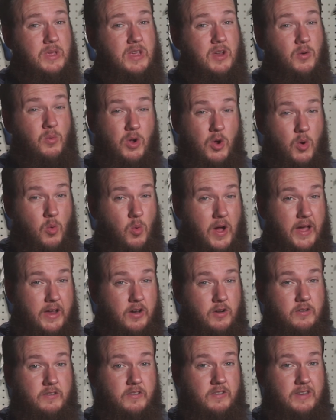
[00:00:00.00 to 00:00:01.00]
be a
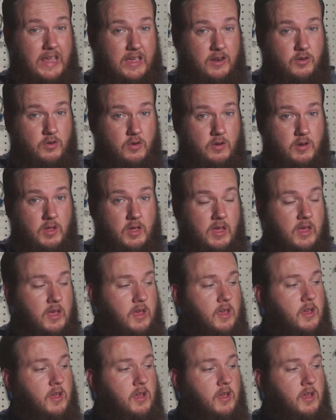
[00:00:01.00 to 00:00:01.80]
required standard